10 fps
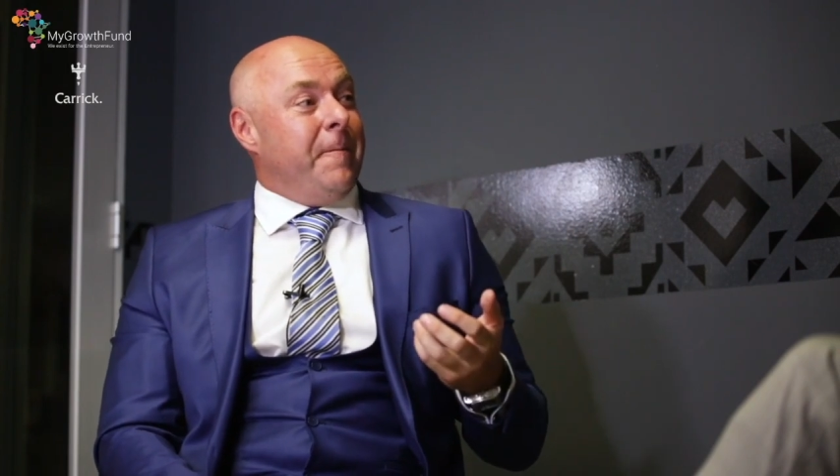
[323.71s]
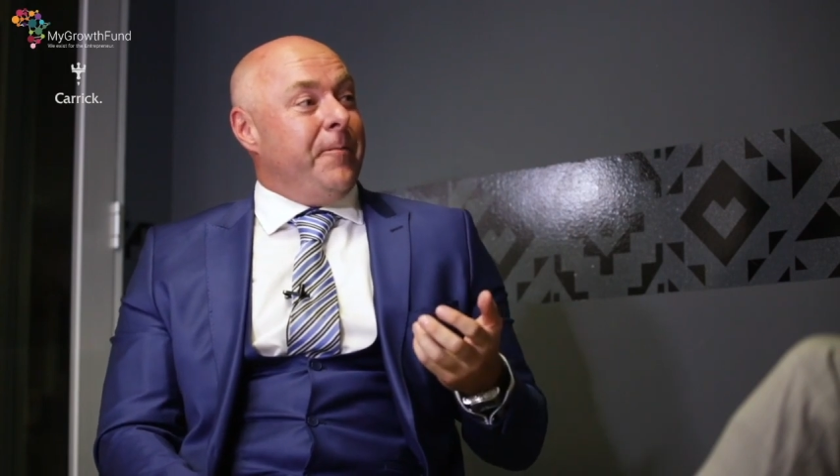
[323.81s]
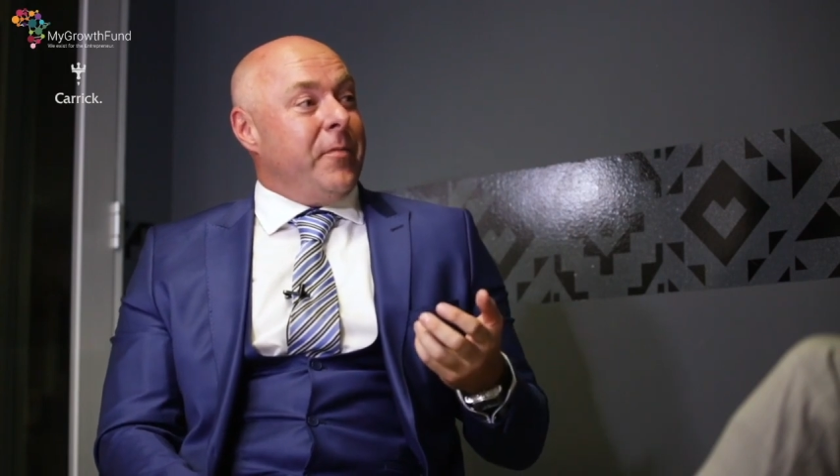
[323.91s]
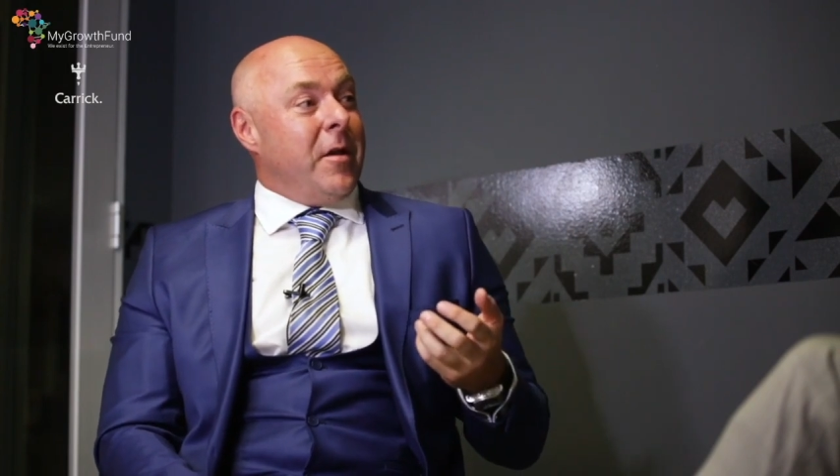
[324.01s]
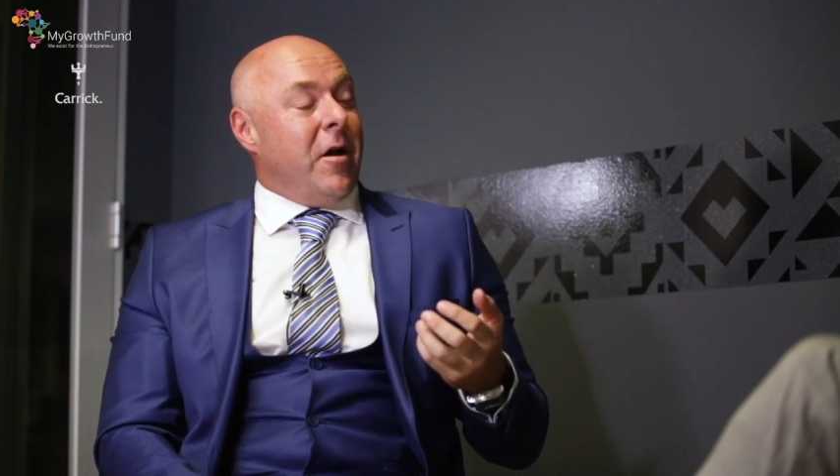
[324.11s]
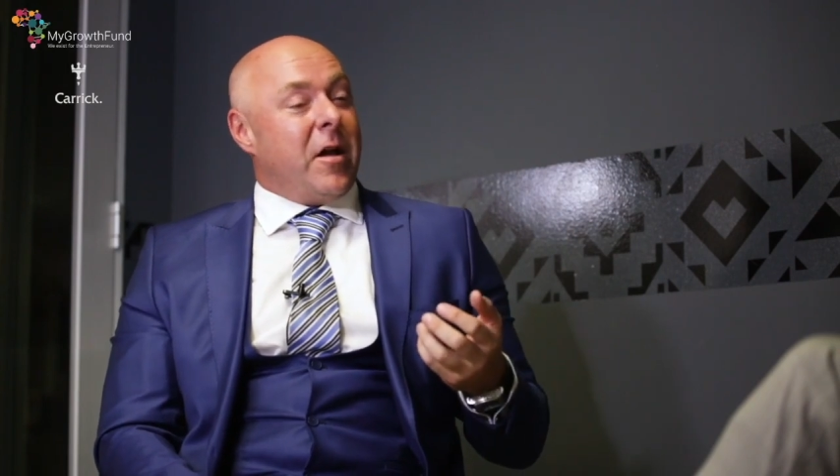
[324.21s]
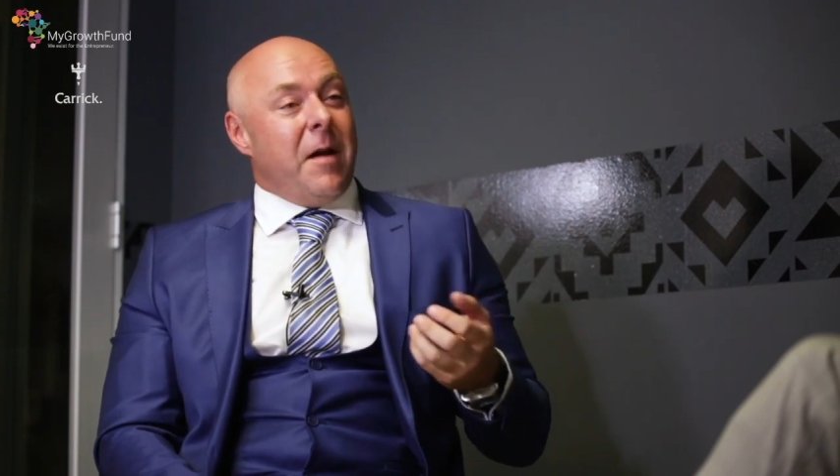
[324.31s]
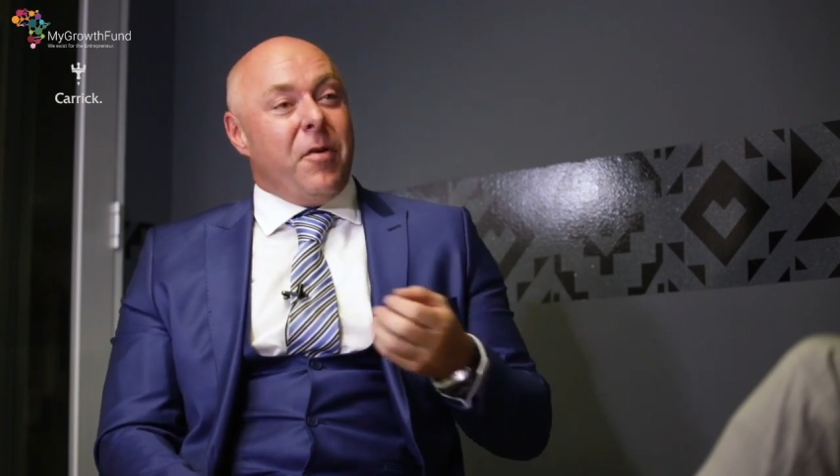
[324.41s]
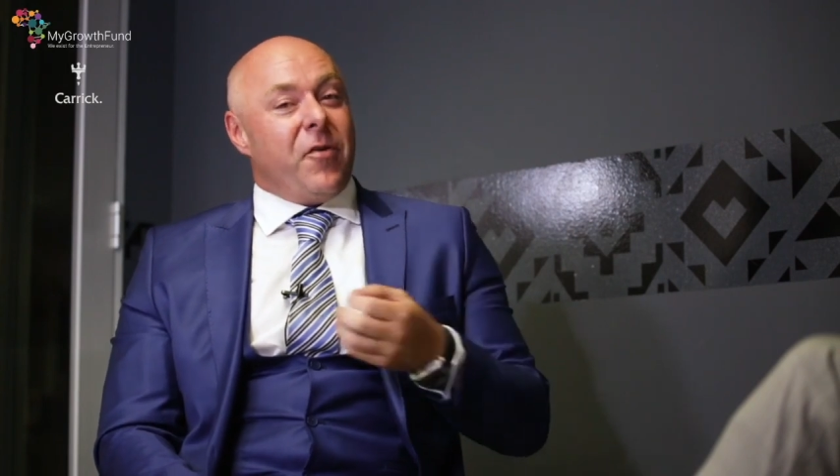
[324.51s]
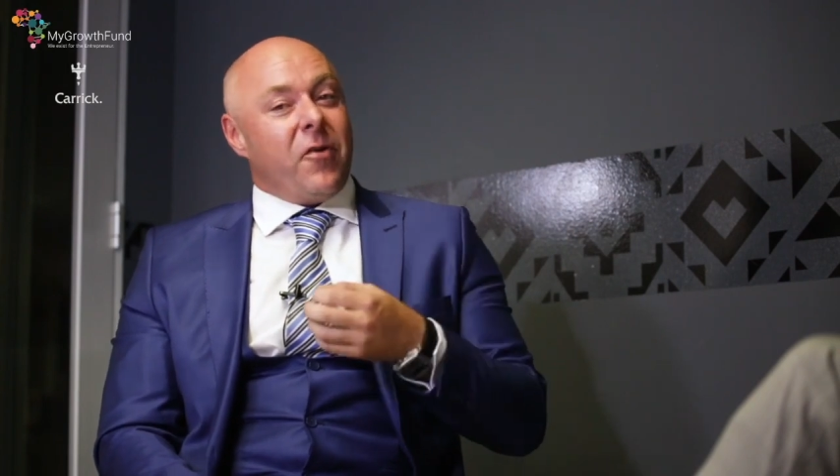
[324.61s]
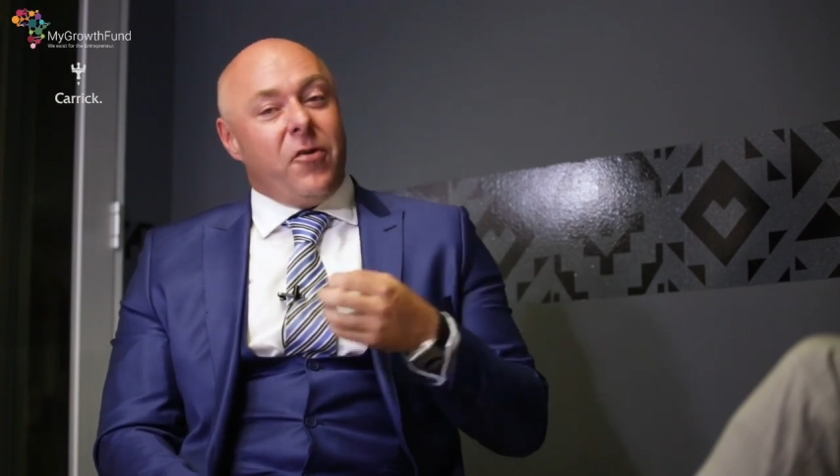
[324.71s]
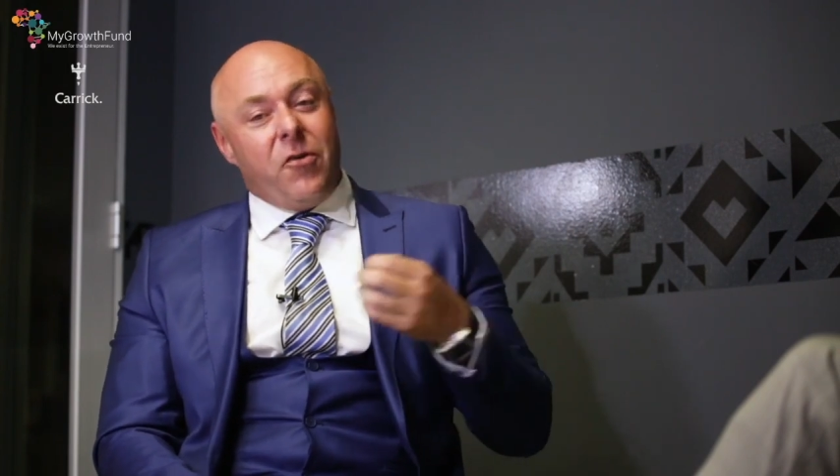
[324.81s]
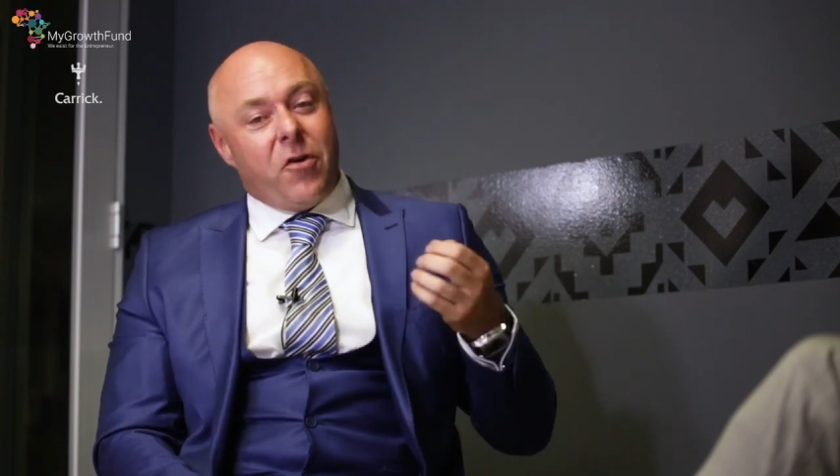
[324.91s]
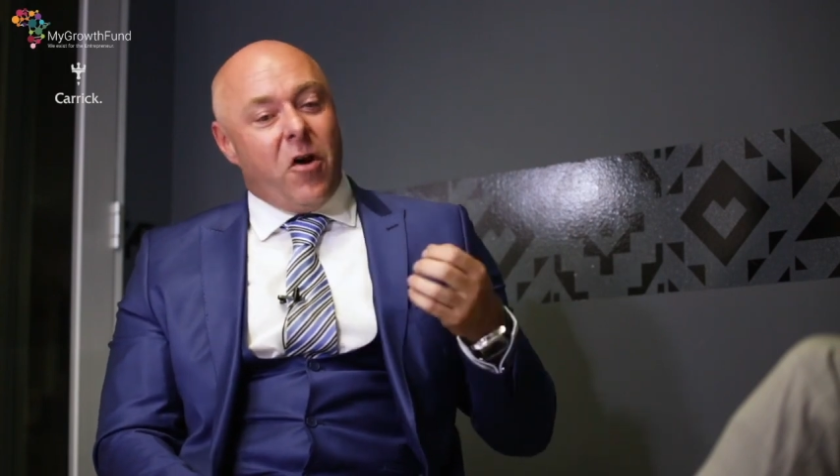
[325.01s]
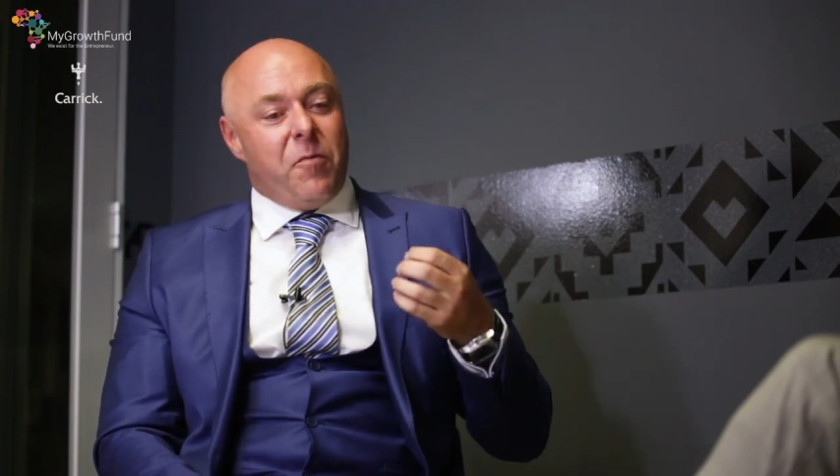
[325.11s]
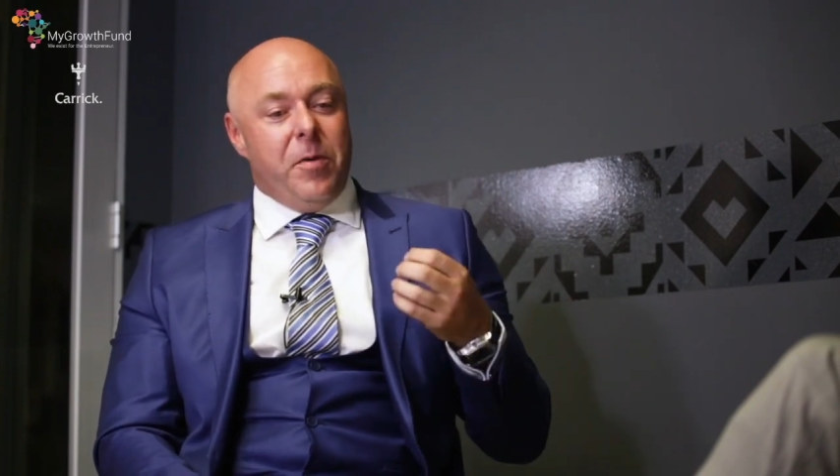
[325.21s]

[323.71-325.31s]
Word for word: Right. Okay, persistence goes